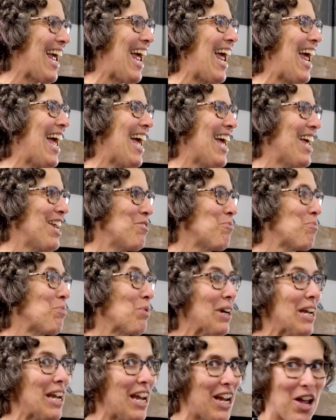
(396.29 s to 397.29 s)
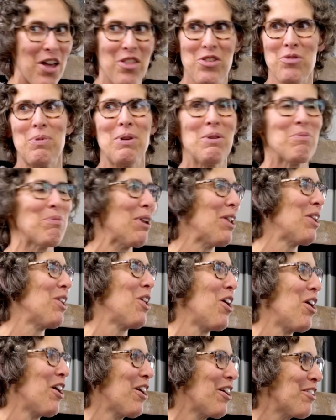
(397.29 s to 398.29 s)
and bringing other people
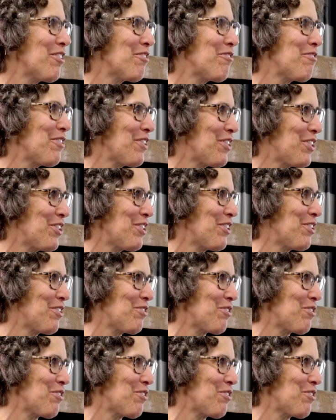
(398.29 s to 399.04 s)
along for the